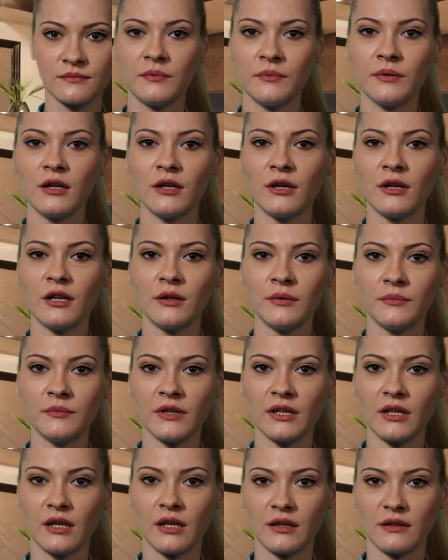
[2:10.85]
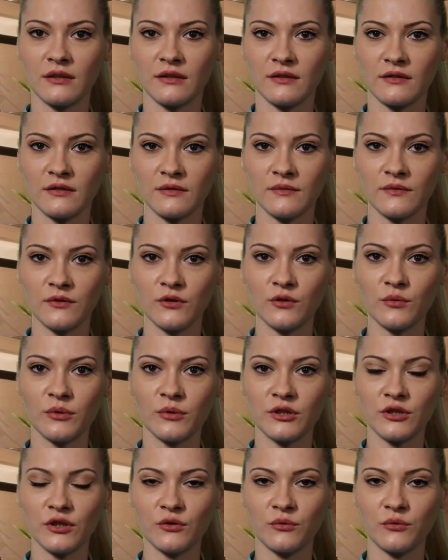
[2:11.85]
When he finally
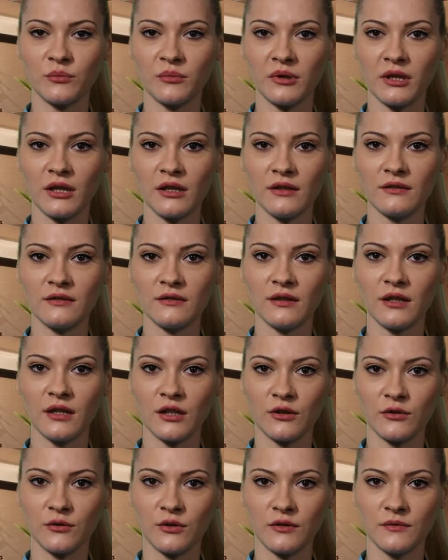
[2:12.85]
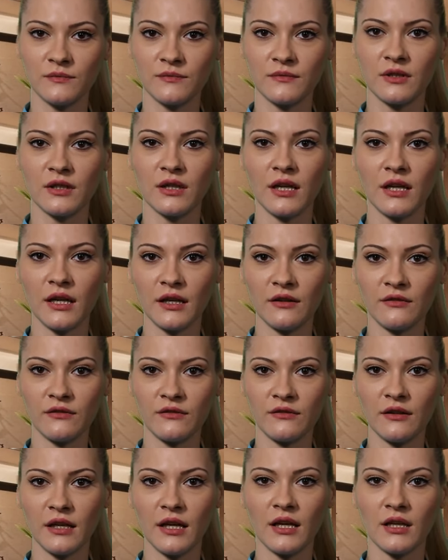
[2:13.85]
understands the issue at hand and is ready
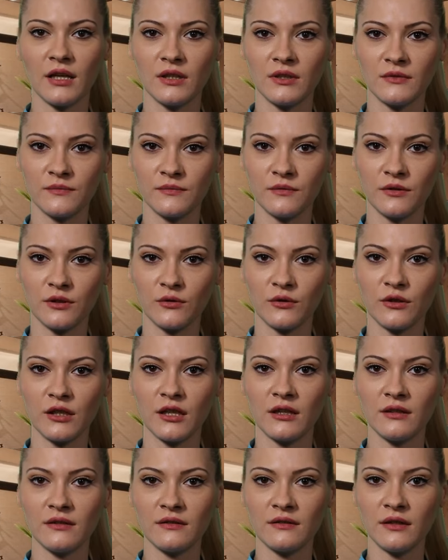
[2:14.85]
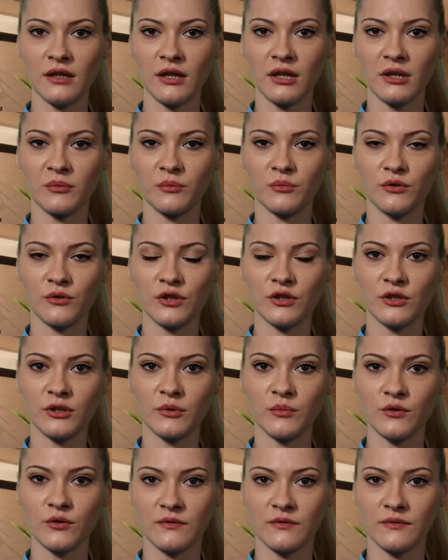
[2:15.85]
to fully comply with the lady's
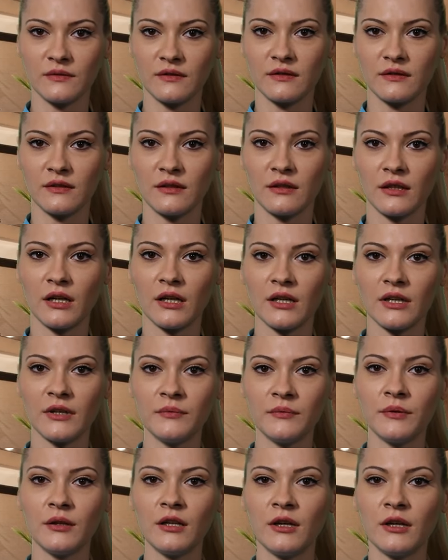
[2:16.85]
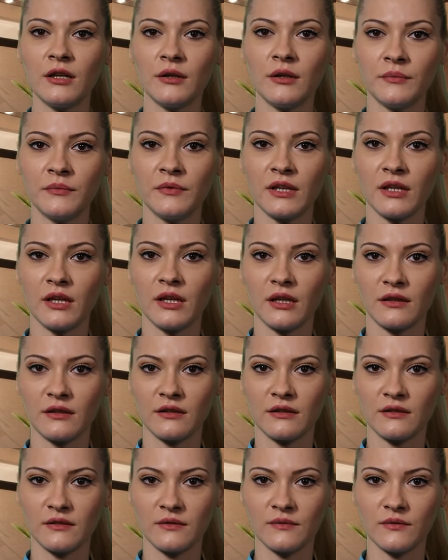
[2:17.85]
instruction, it is then imperative that he
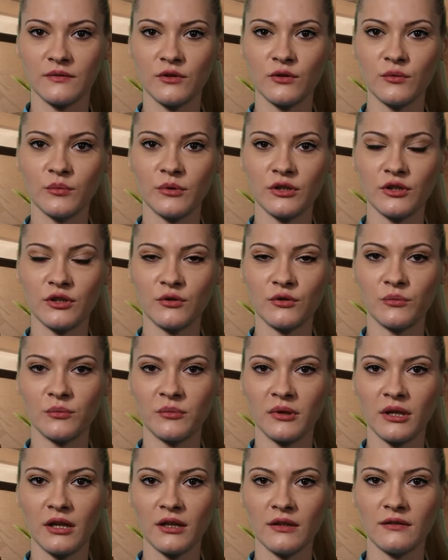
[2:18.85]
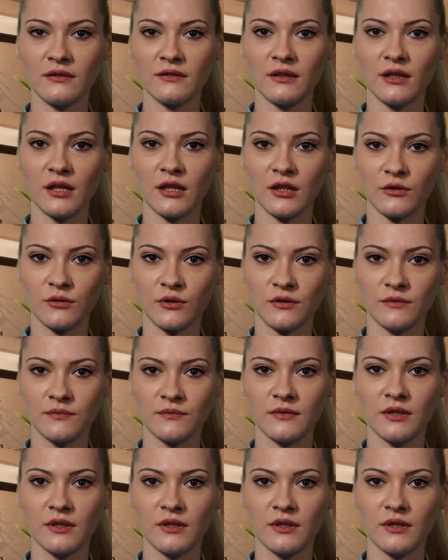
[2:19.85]
continue to remain in his chastity